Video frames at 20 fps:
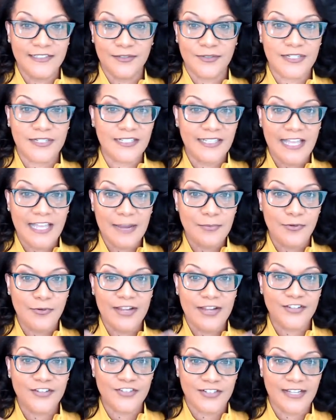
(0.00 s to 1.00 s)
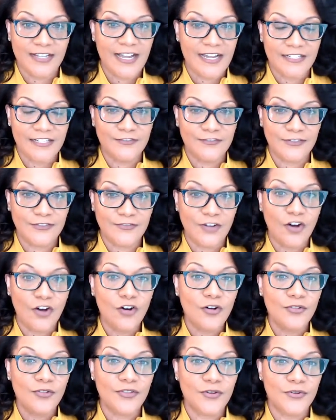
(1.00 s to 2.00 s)
collaboration kind of
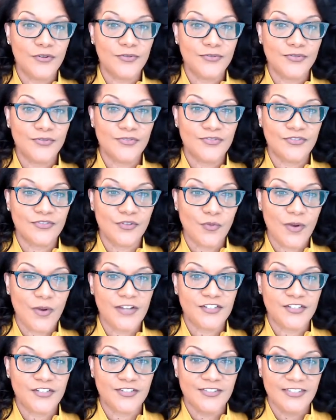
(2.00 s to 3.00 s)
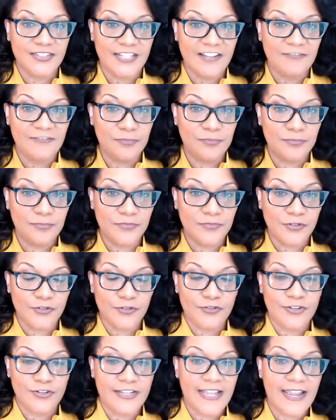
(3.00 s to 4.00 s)
all those questions. And I've
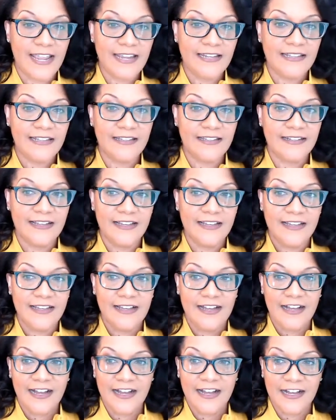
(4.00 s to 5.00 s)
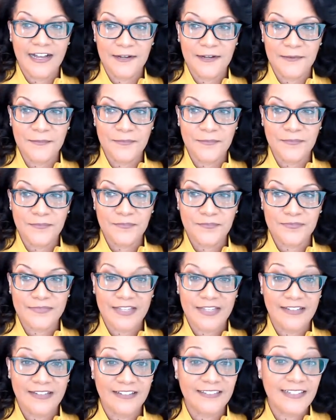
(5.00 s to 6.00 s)
created a
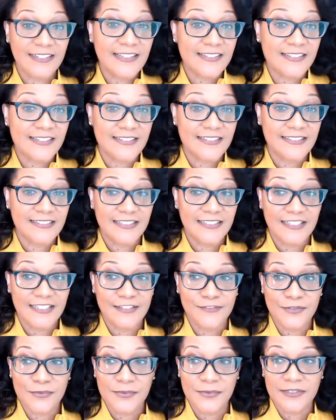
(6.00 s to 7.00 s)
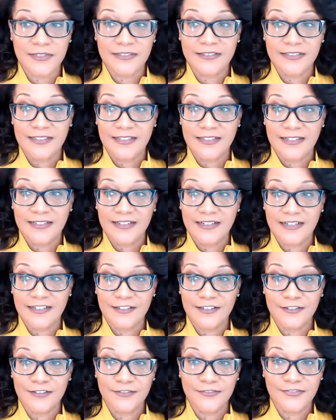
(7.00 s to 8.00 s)
list, if you will,
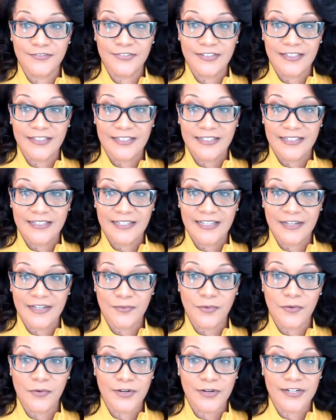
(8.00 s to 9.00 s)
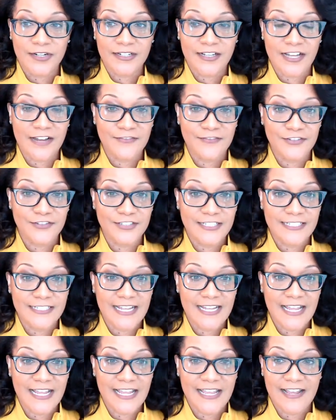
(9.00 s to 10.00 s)
and what we're going to cover
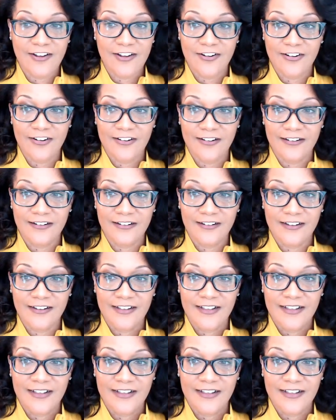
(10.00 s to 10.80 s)
today are